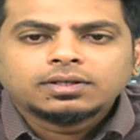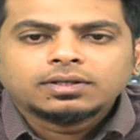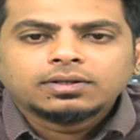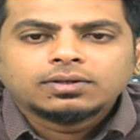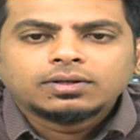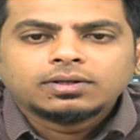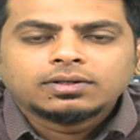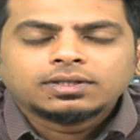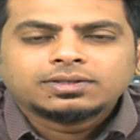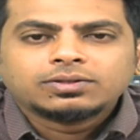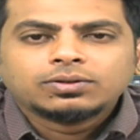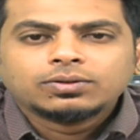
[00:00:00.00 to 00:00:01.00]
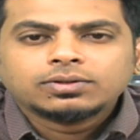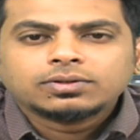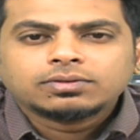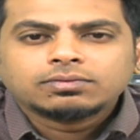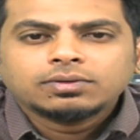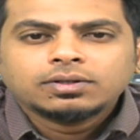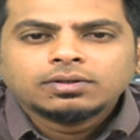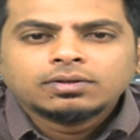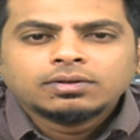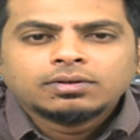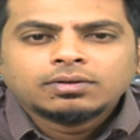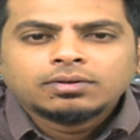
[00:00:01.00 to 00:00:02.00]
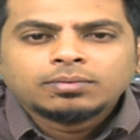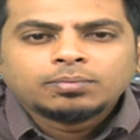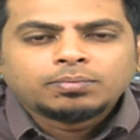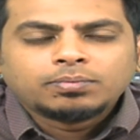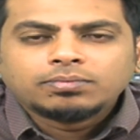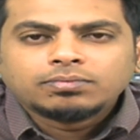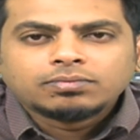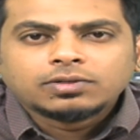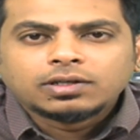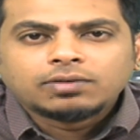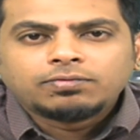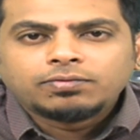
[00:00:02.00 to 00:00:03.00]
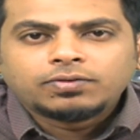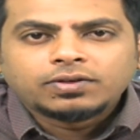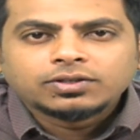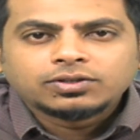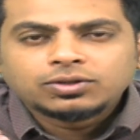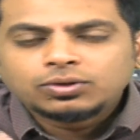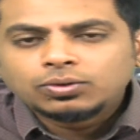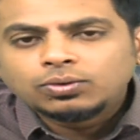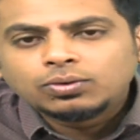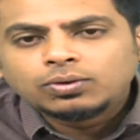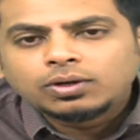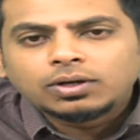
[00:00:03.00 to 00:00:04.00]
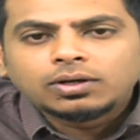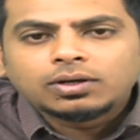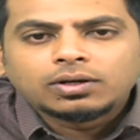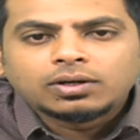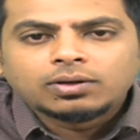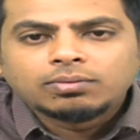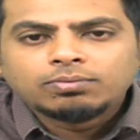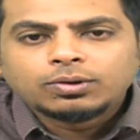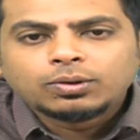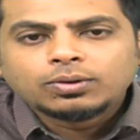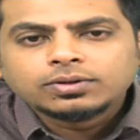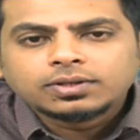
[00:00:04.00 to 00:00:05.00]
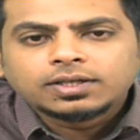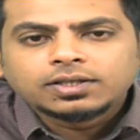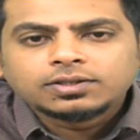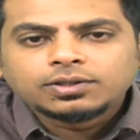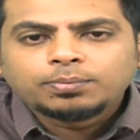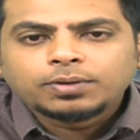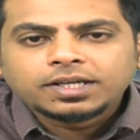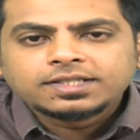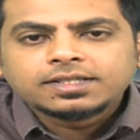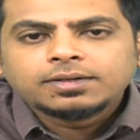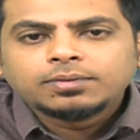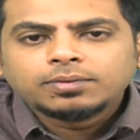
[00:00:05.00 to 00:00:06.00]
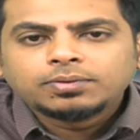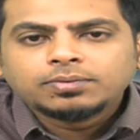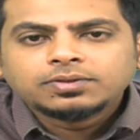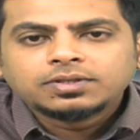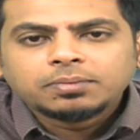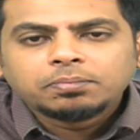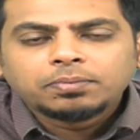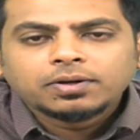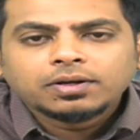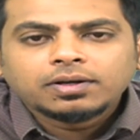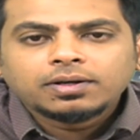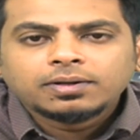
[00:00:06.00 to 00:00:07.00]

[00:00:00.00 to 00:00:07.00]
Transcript: You'll just use the first two rows, that is your present simple,